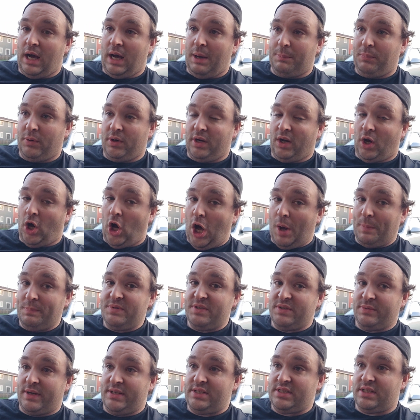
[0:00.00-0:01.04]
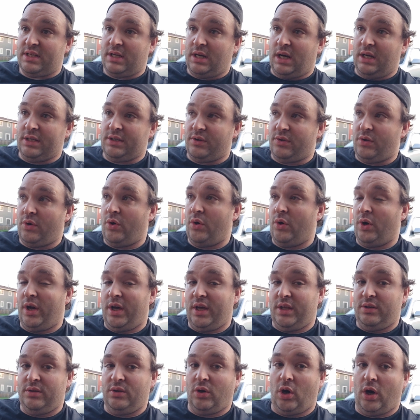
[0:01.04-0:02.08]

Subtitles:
Put a Hobbs switch under the hood